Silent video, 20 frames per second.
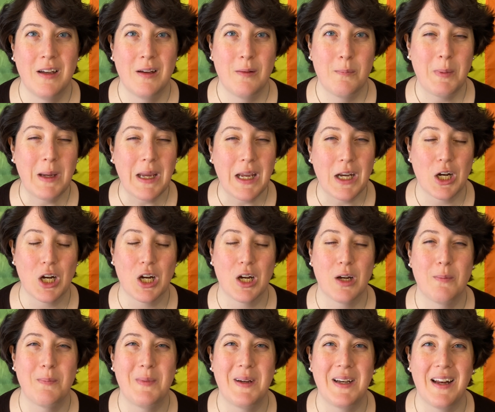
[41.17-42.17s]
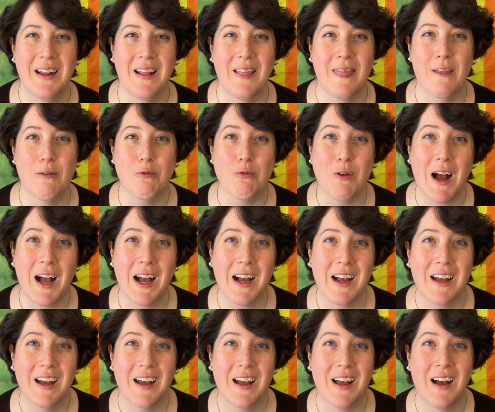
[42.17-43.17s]
Peter, meaning the
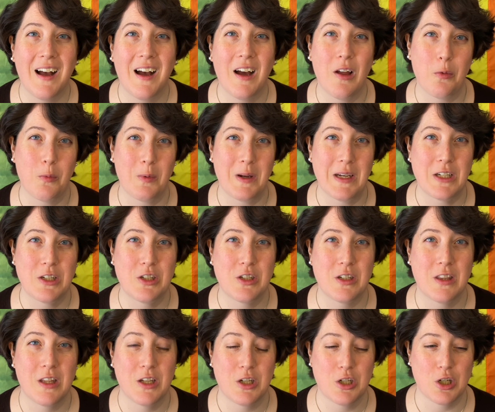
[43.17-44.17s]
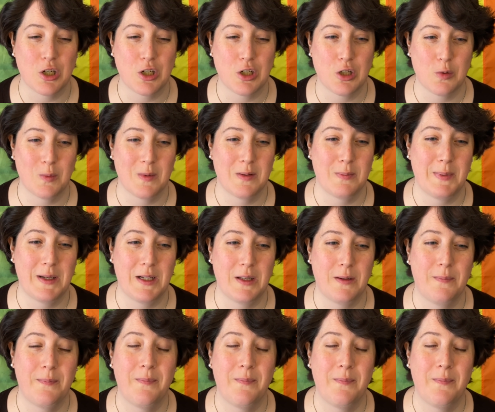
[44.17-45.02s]
rock on which the church was built.